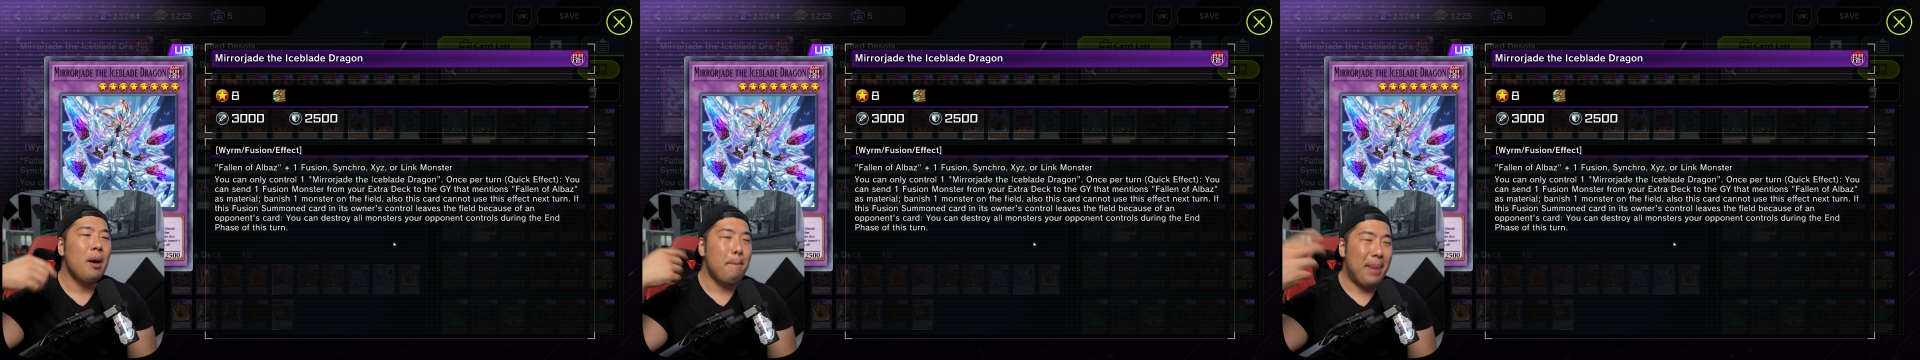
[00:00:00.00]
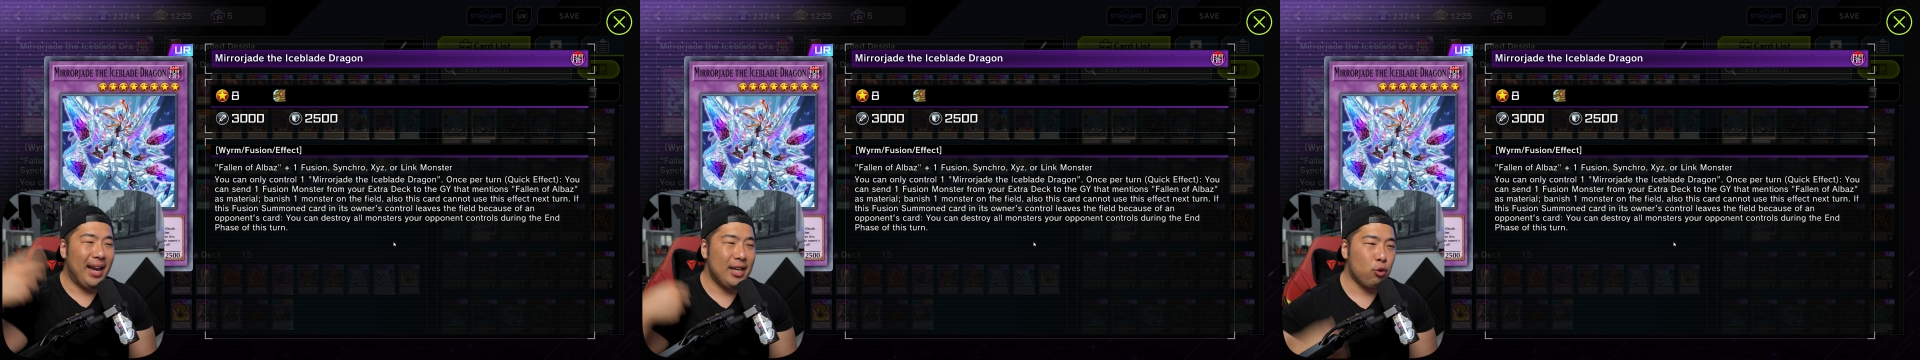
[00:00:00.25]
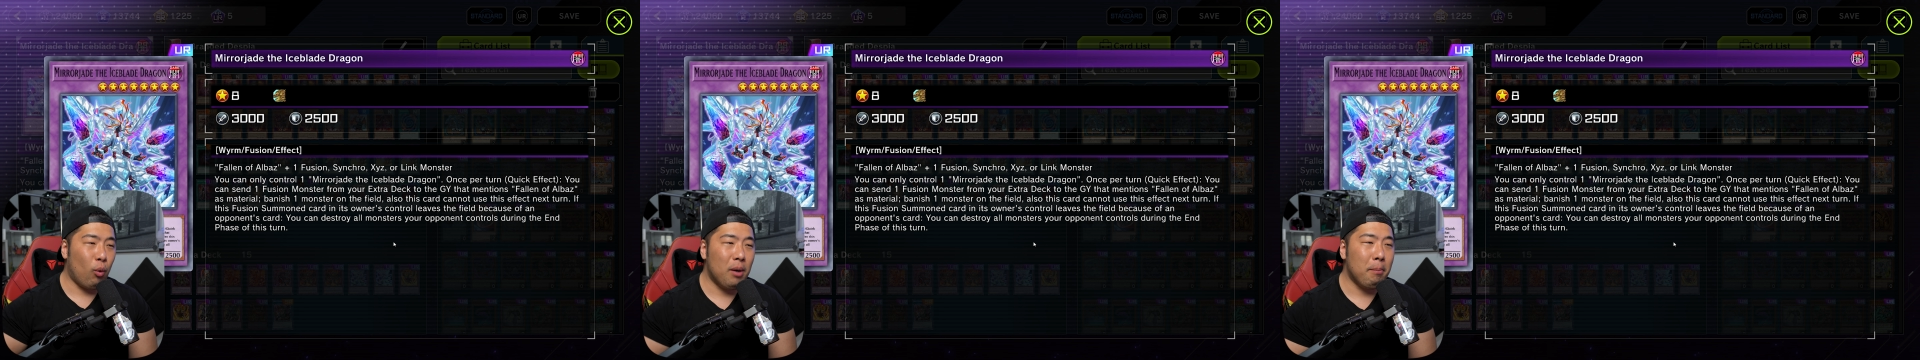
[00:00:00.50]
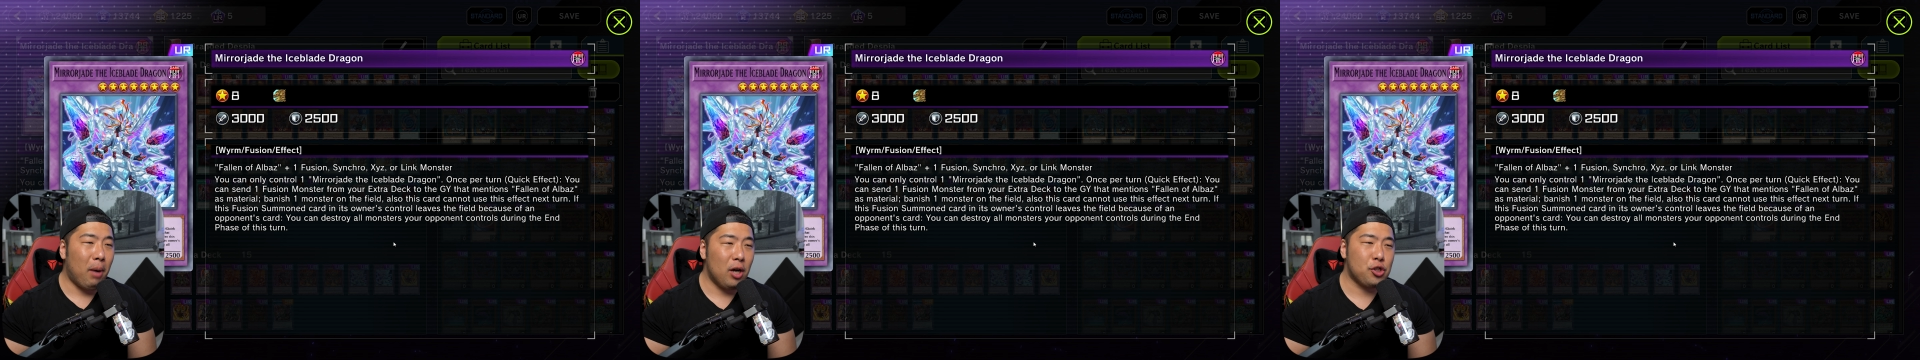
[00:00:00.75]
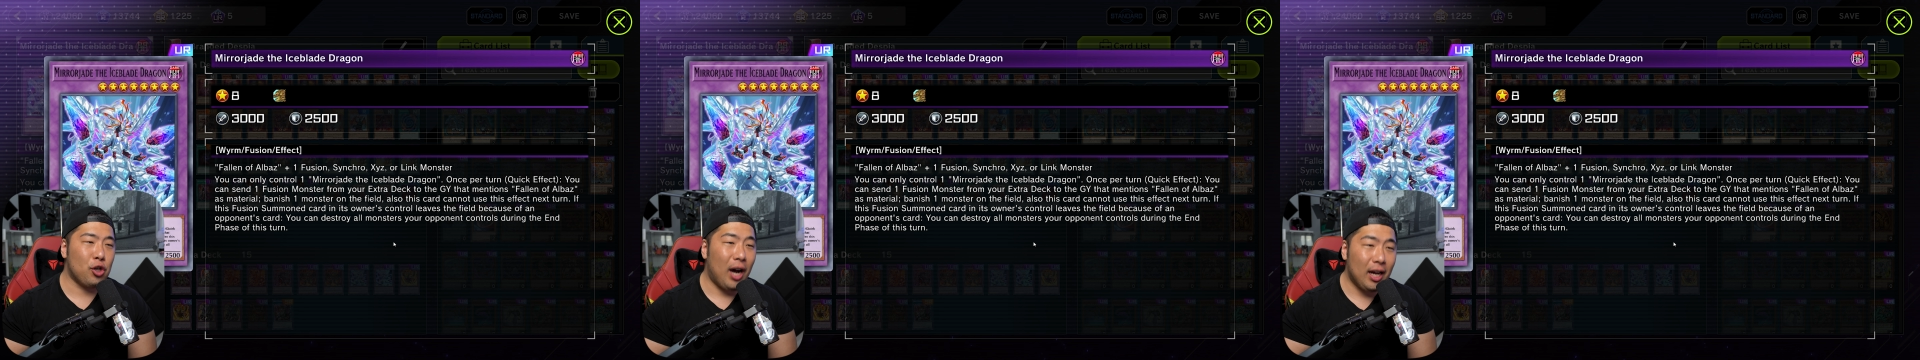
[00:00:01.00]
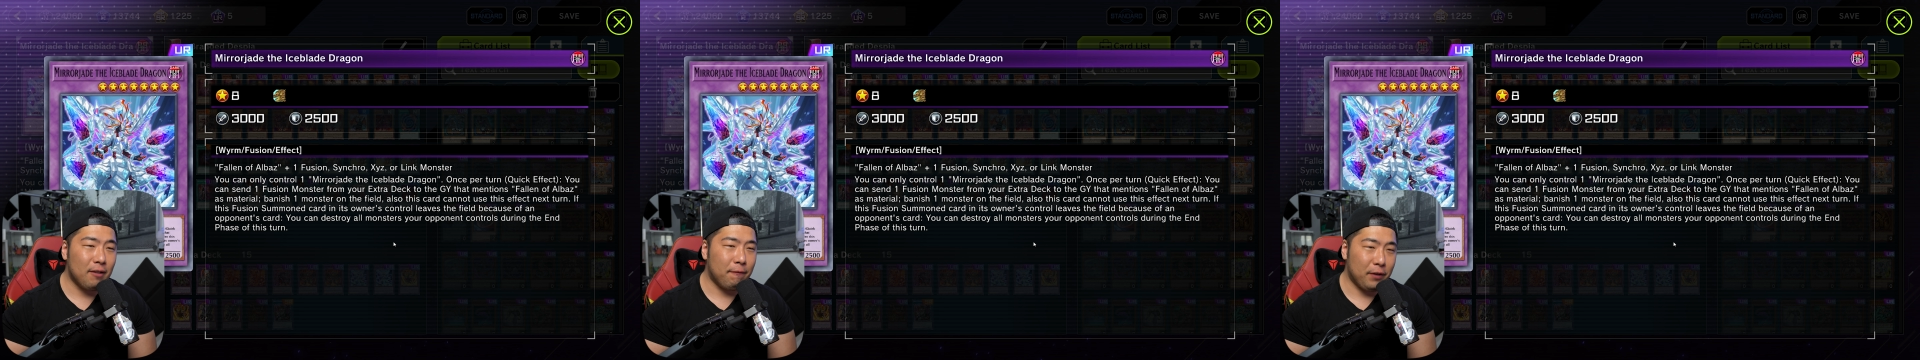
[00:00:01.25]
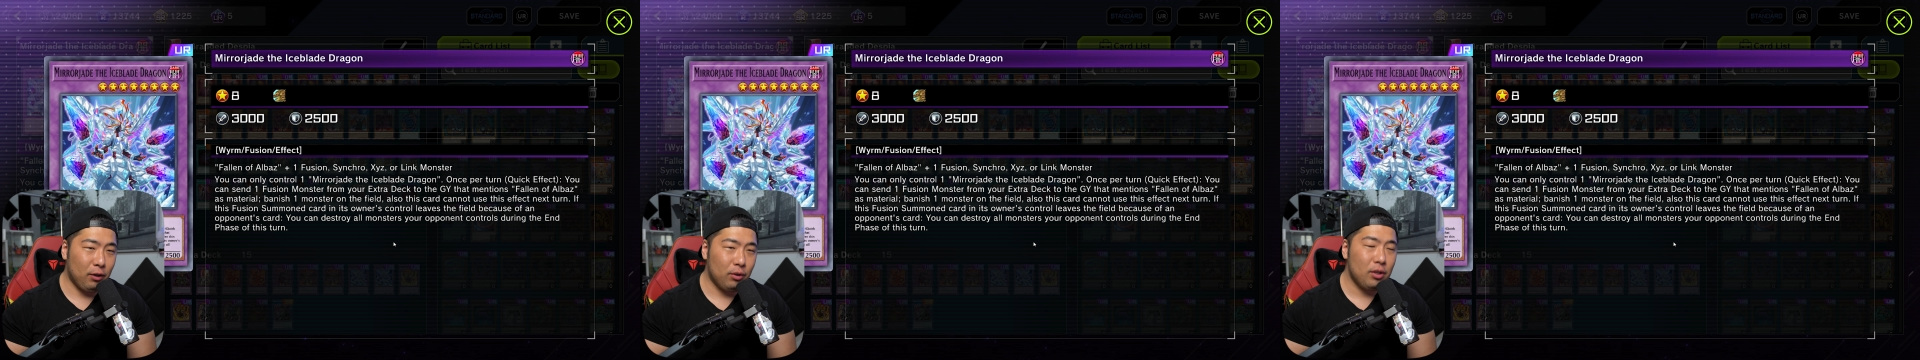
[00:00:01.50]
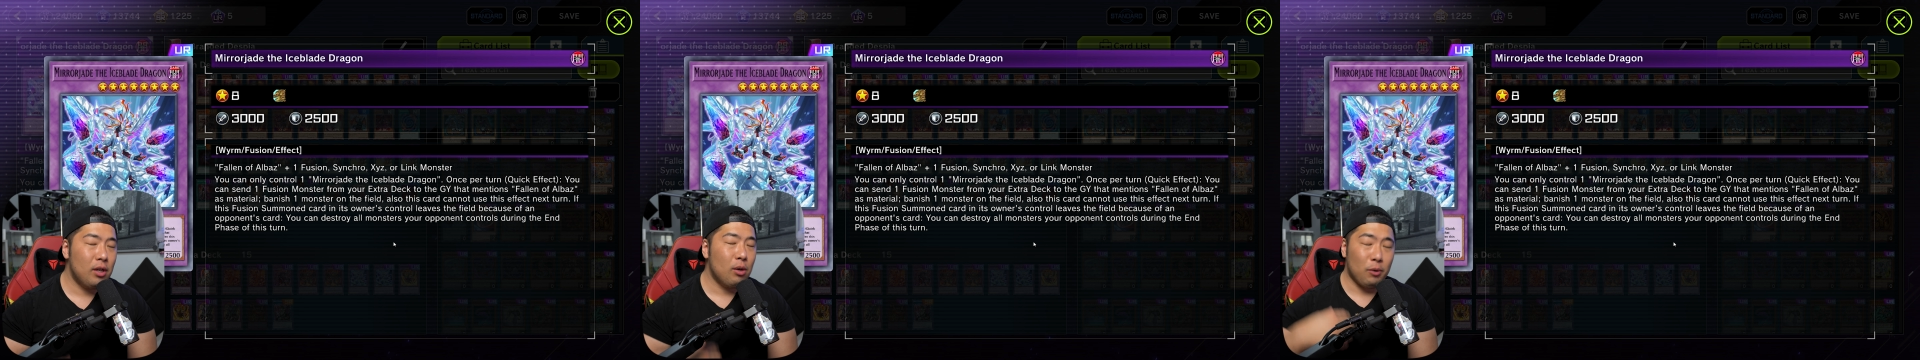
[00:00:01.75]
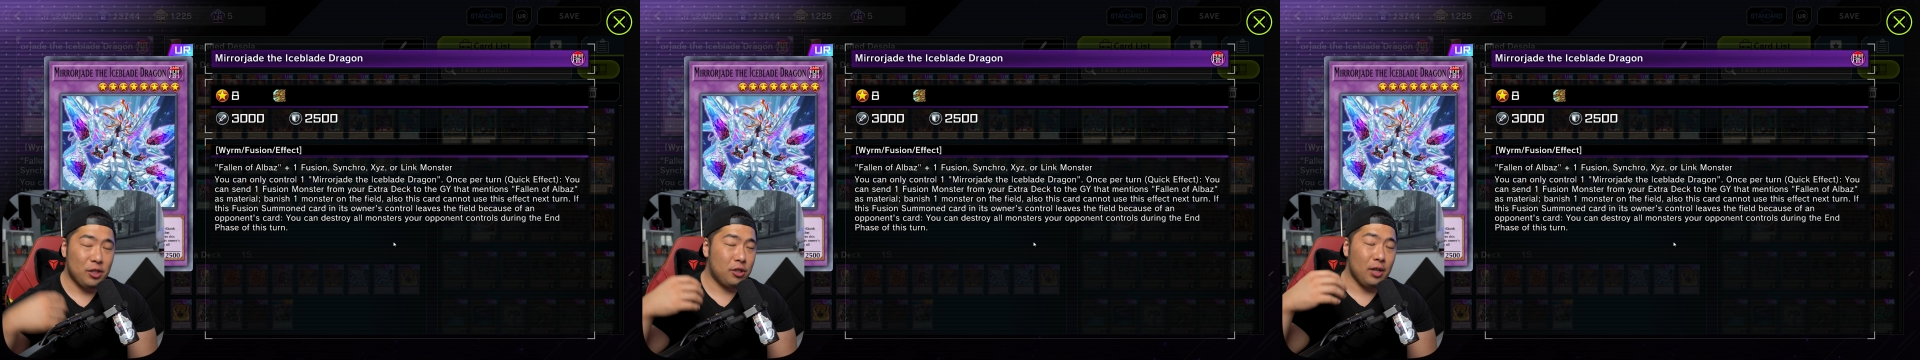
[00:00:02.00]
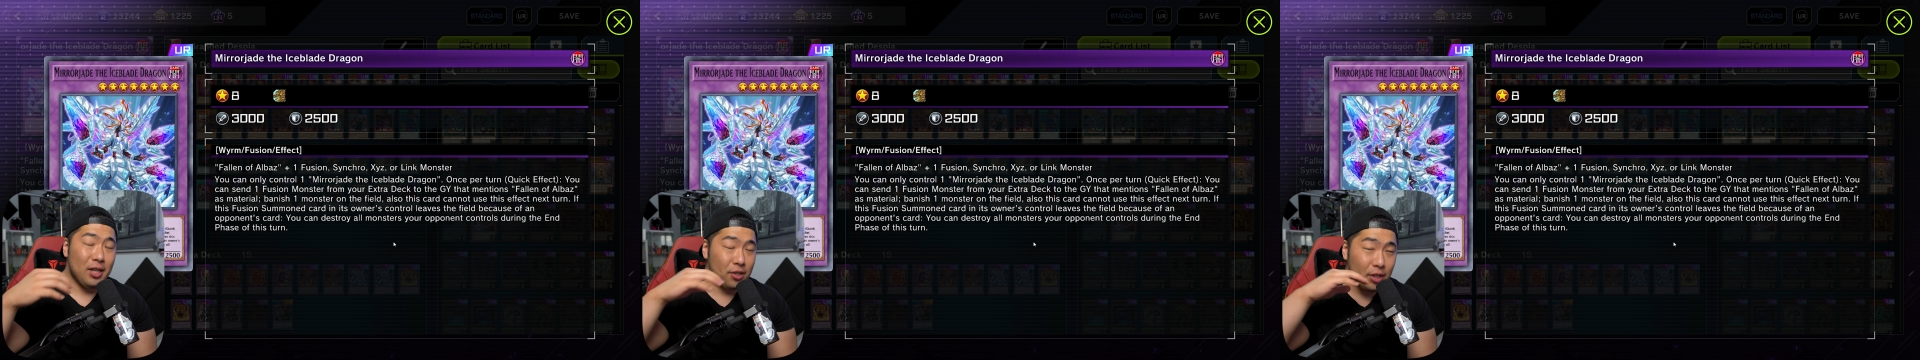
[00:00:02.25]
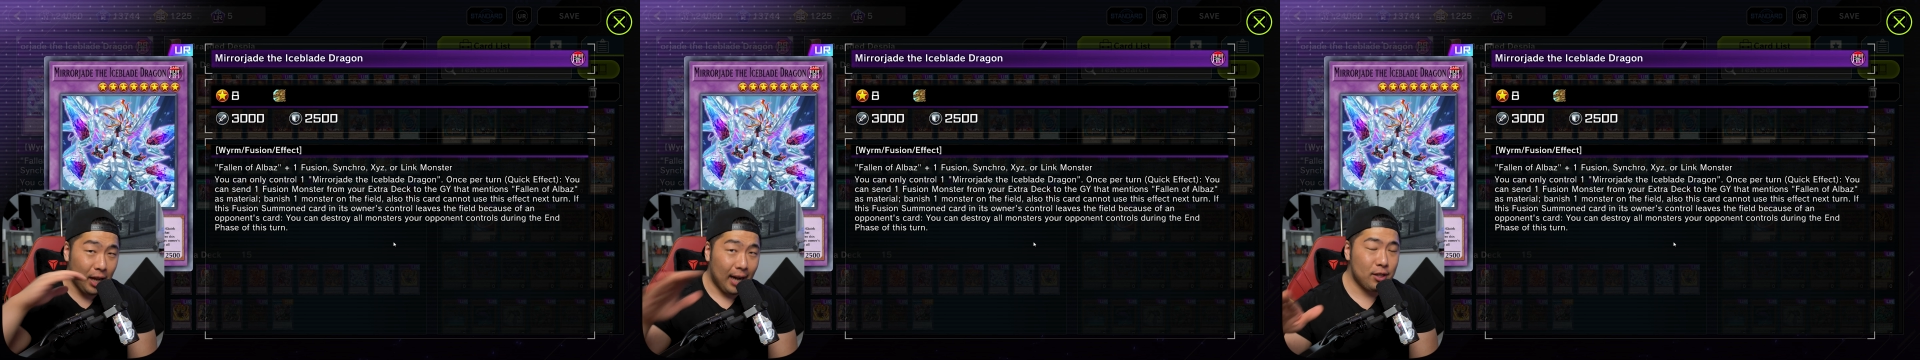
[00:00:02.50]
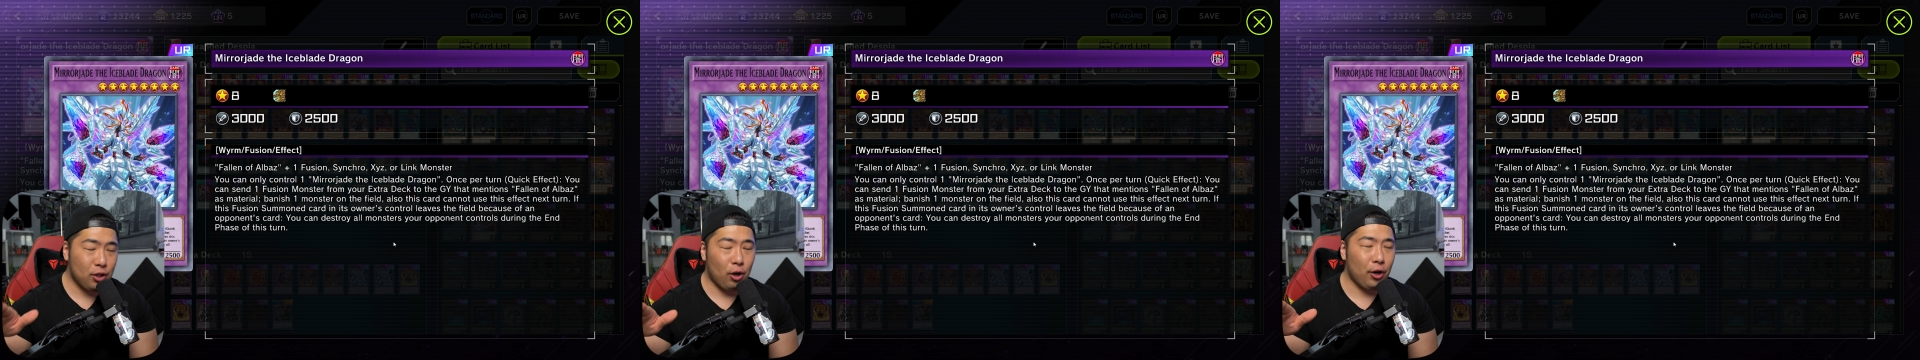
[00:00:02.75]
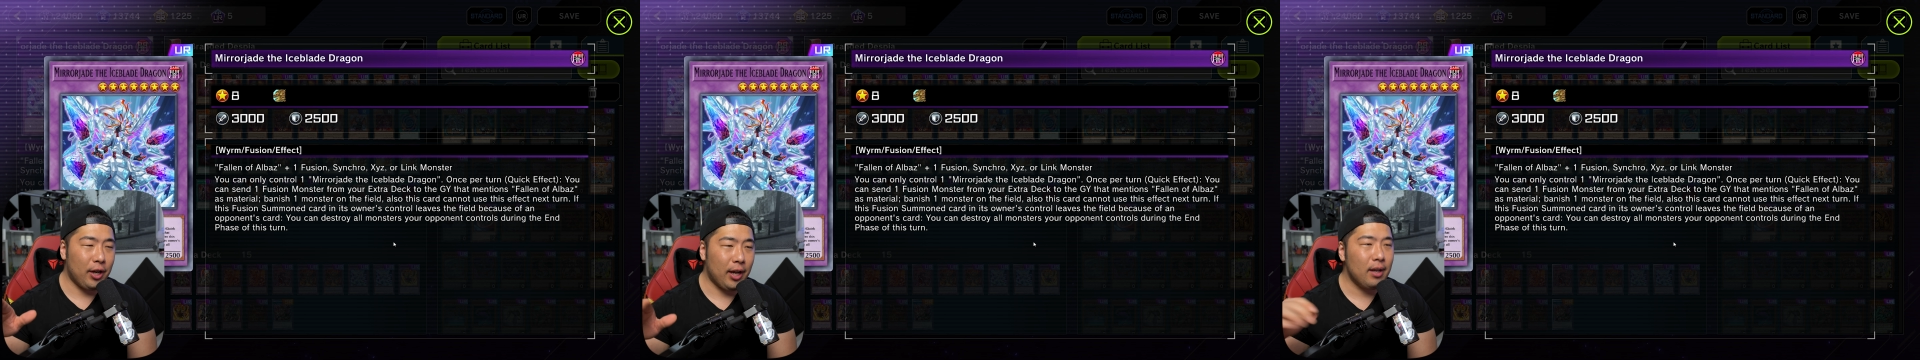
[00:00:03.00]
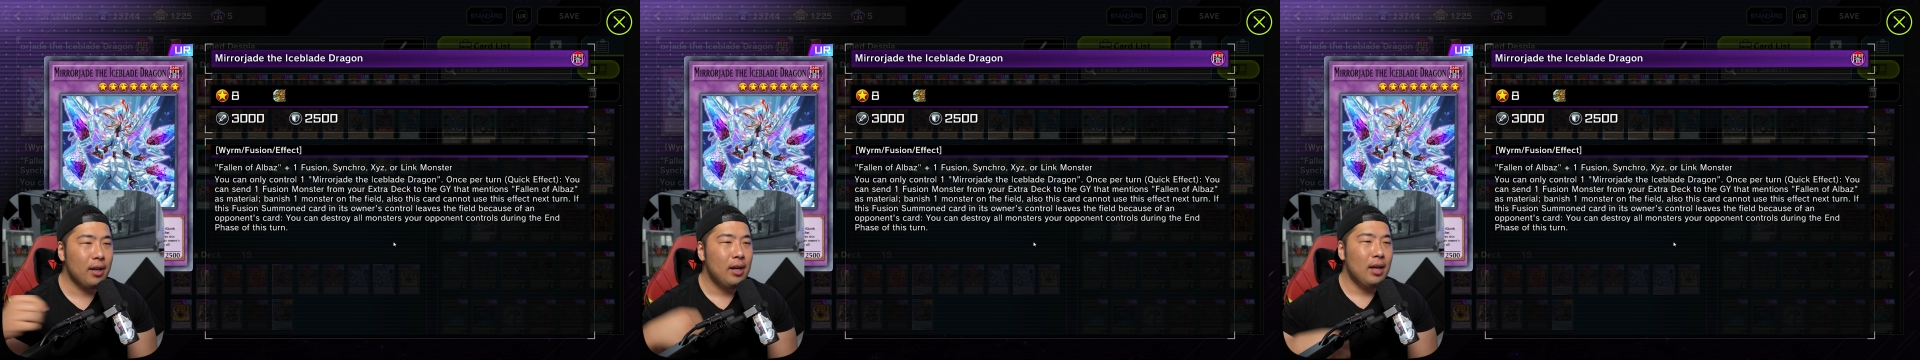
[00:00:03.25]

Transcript: banish one monster on the field, which is non-targeting,